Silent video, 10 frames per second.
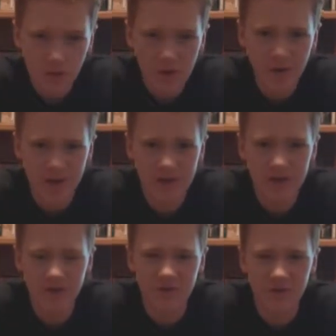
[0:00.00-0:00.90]
Okay,
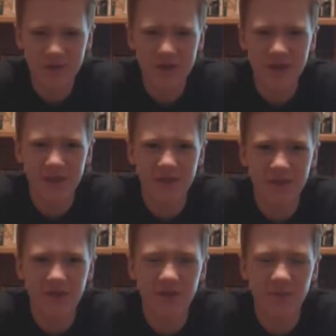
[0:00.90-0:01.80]
so the first thing you
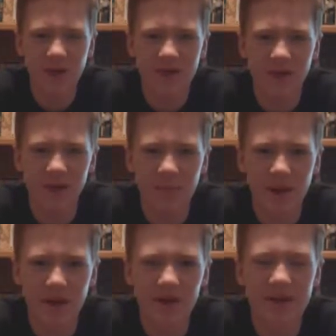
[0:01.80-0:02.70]
definitely want to think
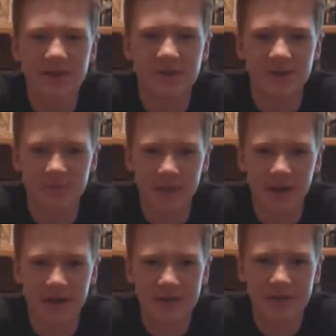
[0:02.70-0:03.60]
about is the
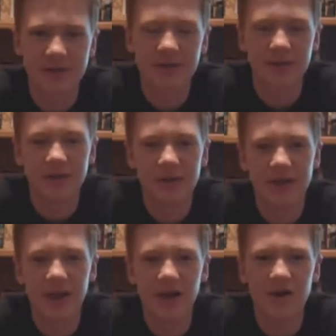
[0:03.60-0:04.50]
price.
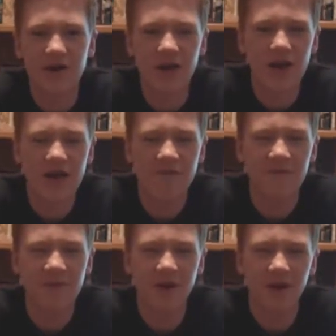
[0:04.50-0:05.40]
Now,
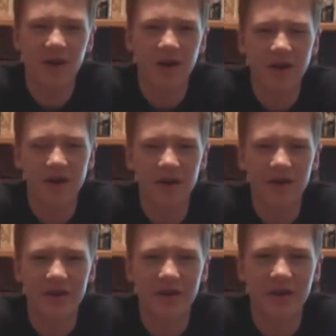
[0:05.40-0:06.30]
if you're a
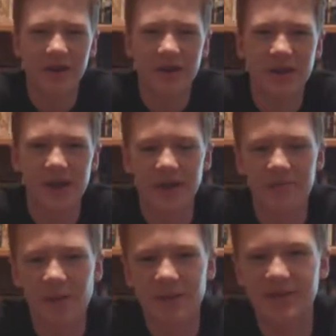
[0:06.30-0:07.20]
younger kid, like
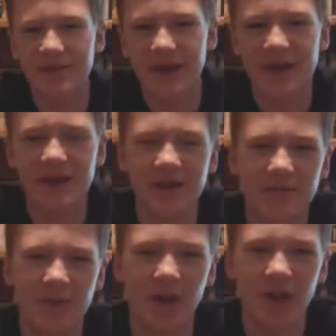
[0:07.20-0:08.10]
maybe 10, you
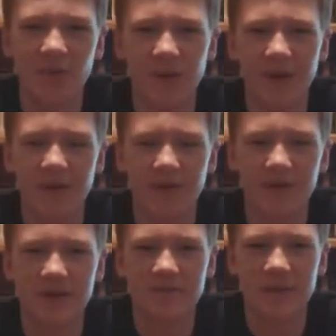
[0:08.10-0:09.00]
probably want to
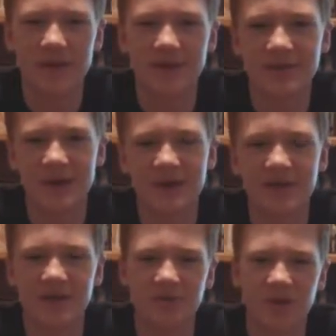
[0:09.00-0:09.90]
only spend $10
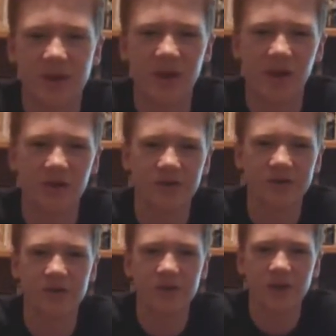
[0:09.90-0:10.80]
to
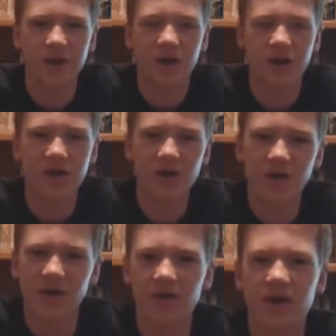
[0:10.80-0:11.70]
$20 on a
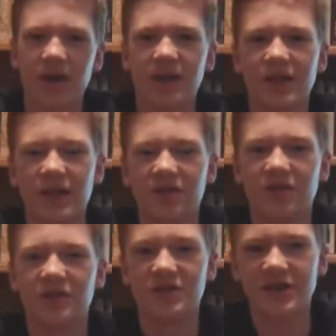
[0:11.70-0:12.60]
yo-yo. Now, if
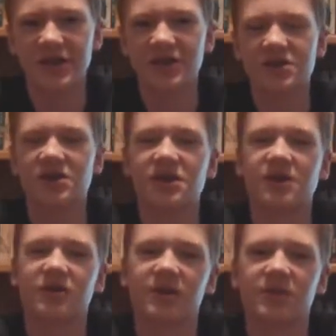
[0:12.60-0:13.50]
you're a teenager,
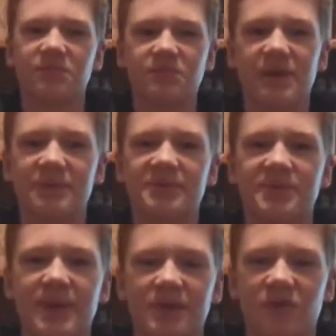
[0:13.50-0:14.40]
you could maybe
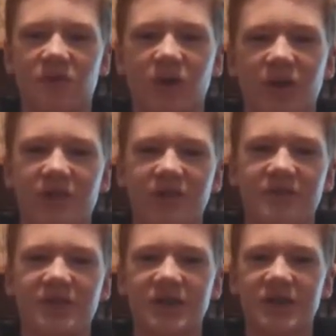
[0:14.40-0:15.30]
spend 40,
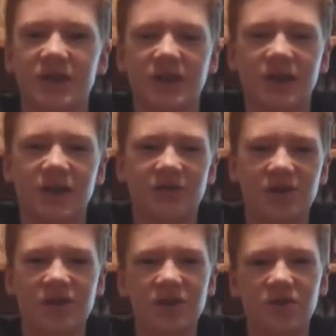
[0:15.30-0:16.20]
50. If you're
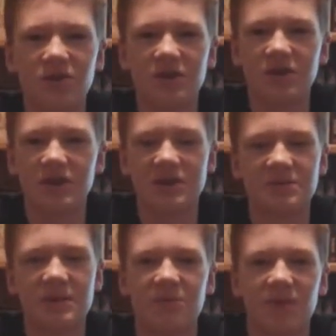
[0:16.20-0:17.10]
an adult, you can
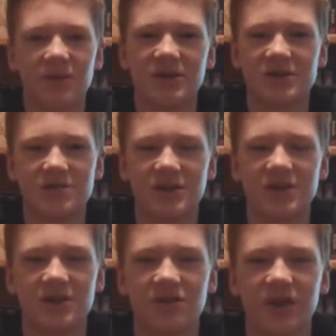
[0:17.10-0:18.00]
spend pretty much
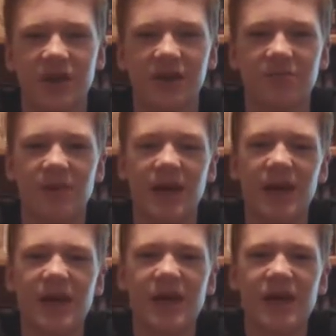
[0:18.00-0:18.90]
as you'd like. But
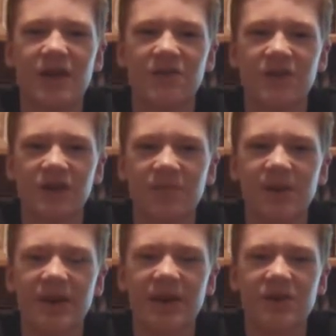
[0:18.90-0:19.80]
if you're a
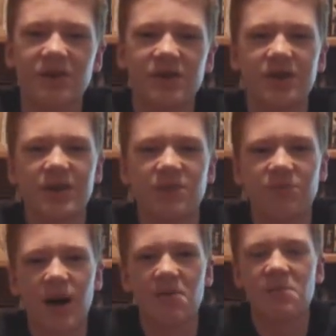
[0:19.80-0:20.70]
beginner, then you
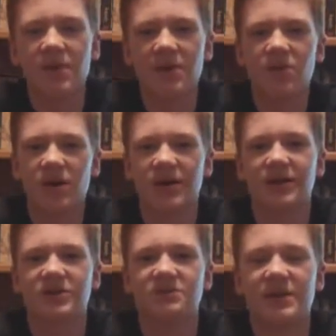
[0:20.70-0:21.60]
probably want
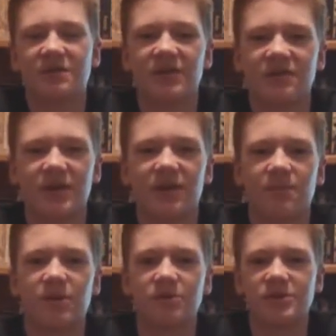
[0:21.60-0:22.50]
to spend 50 at
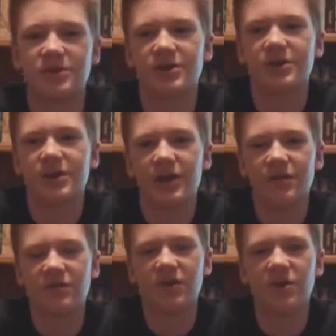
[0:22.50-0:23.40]
most.
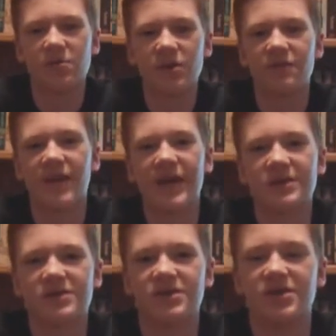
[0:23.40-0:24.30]
If you're a little more
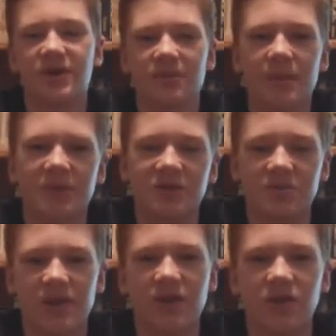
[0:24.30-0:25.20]
advanced, you can maybe
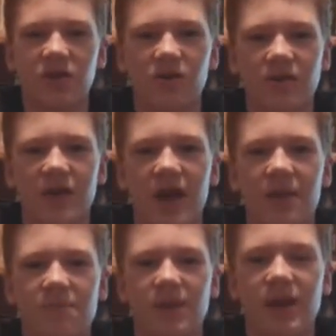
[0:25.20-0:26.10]
spend a little over that.
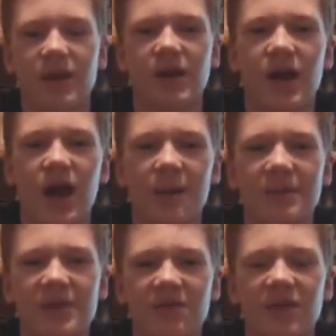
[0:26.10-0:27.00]
But I
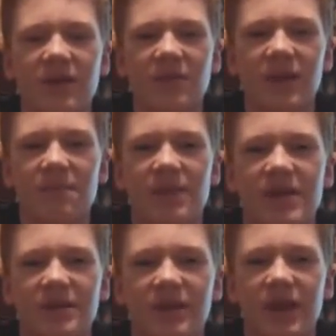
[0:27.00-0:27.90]
would definitely
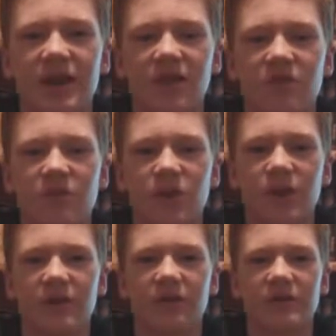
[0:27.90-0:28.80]
recommend getting
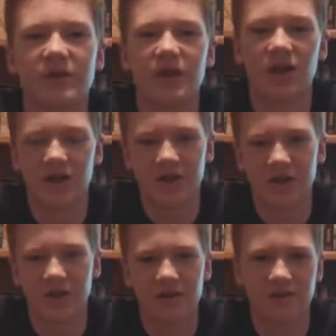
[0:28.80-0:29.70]
$40 to $50
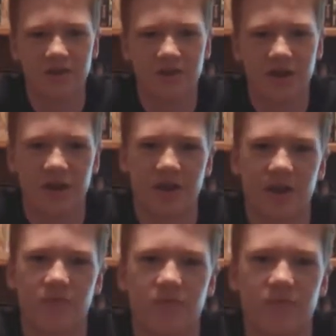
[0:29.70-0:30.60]
yo-yo if you're starting out.